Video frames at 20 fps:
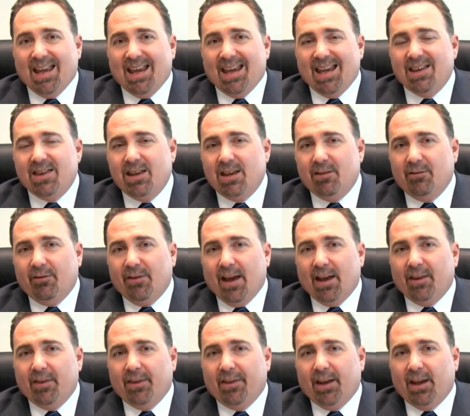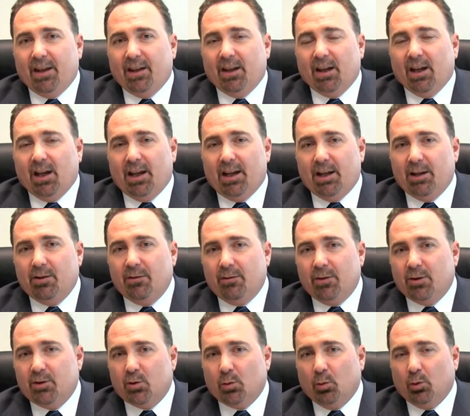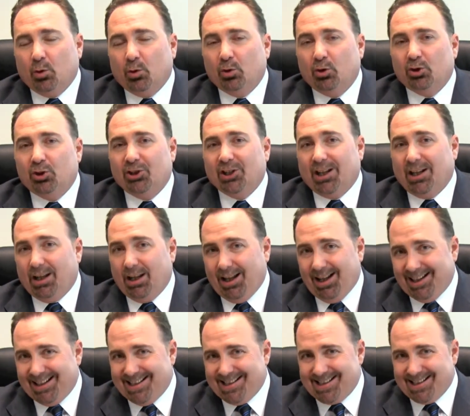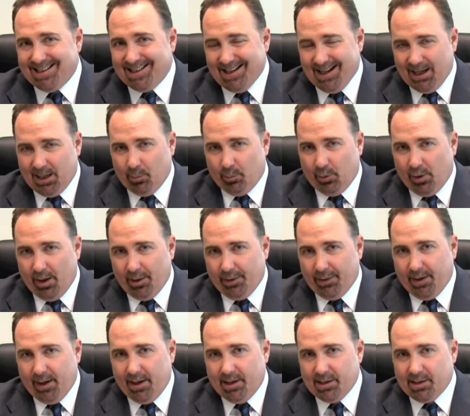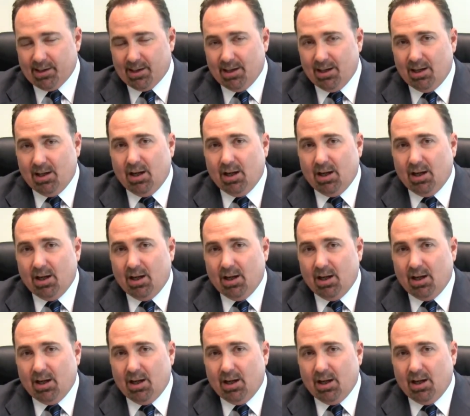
In the event that an individual declines to take a breath test,